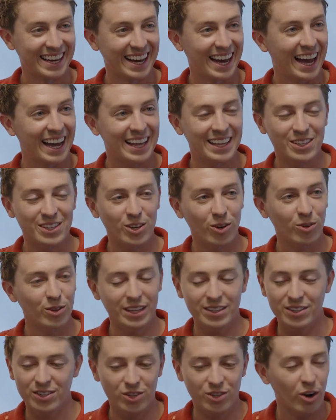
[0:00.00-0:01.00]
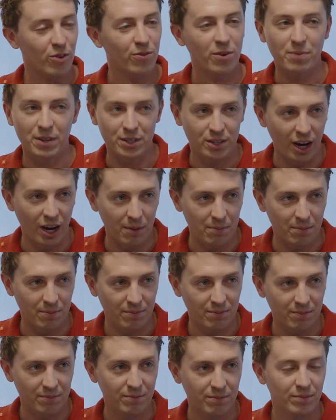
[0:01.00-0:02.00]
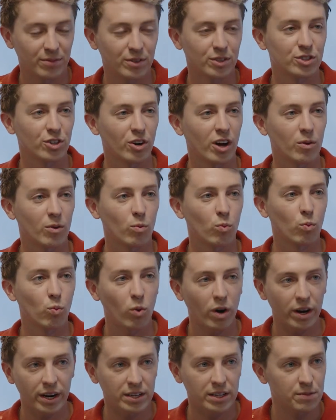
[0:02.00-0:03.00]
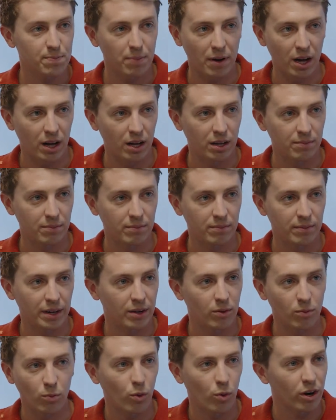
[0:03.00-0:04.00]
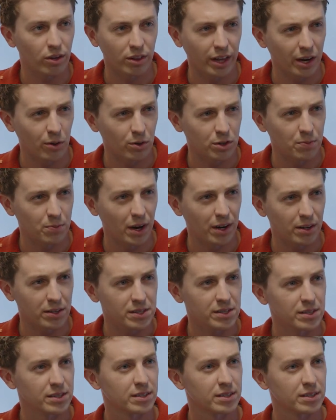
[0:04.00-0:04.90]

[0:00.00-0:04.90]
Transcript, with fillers: And so let's start from the top. Sharan, what is PaLM, and what are language models?